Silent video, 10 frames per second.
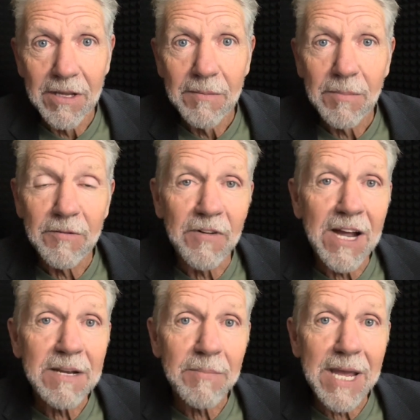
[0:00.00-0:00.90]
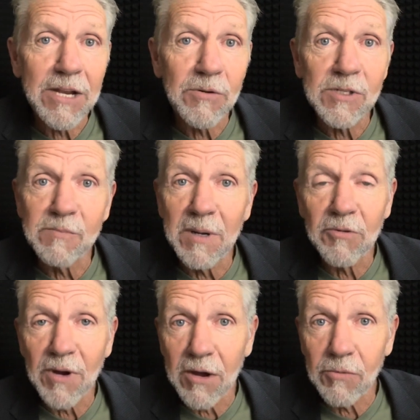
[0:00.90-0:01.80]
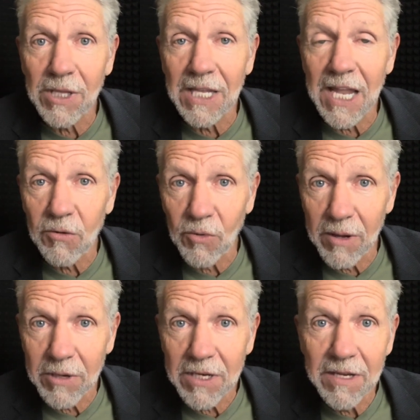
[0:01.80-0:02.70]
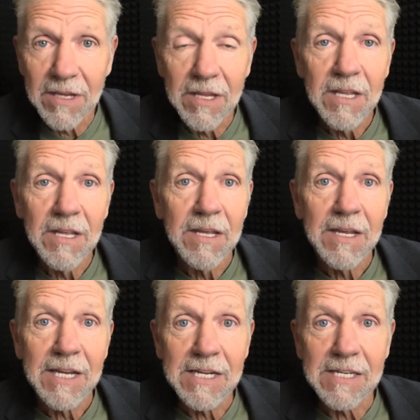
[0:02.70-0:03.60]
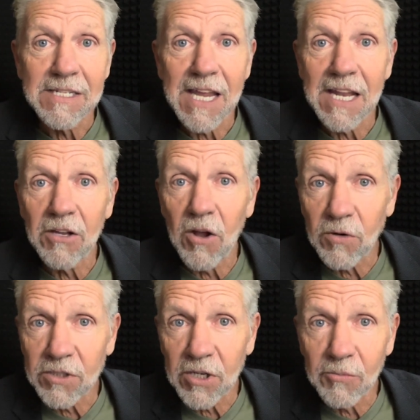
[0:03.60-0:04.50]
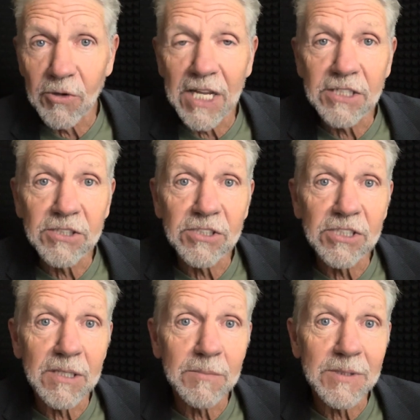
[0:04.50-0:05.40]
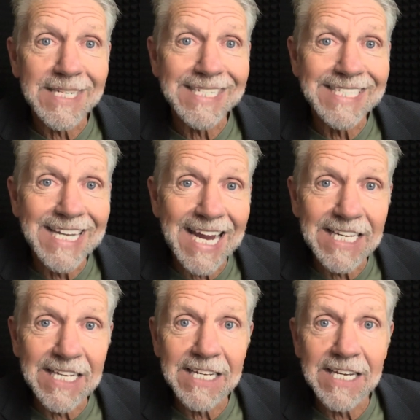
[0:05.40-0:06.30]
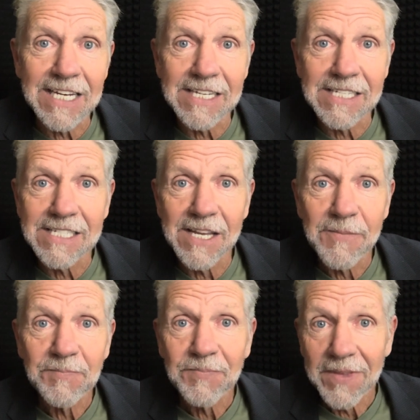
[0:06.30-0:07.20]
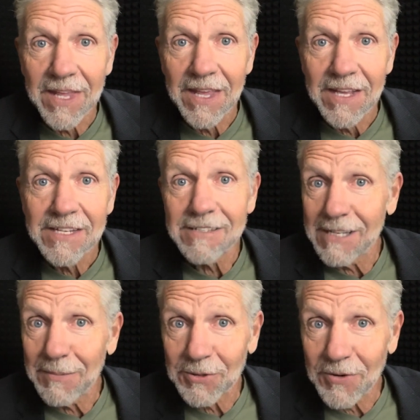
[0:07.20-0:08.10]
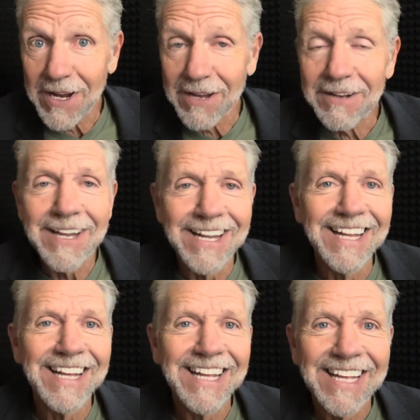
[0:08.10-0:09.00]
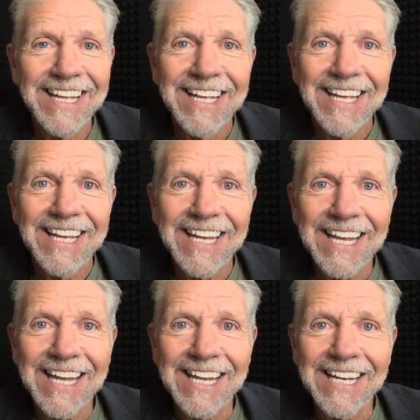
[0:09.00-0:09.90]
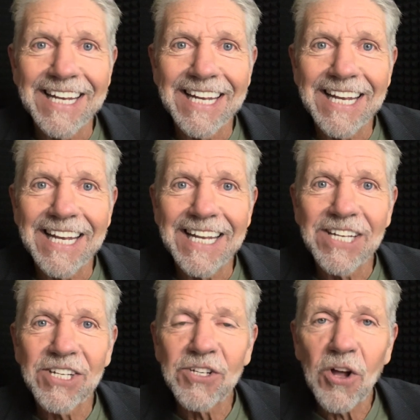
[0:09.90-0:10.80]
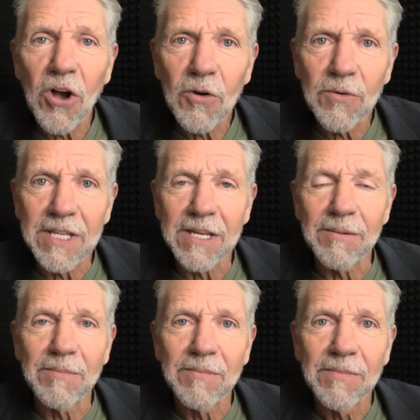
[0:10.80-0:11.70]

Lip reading: But find a man who has been around with a lot of women. He's had long-term relationships. He's dated. He's slept around. And talk with him.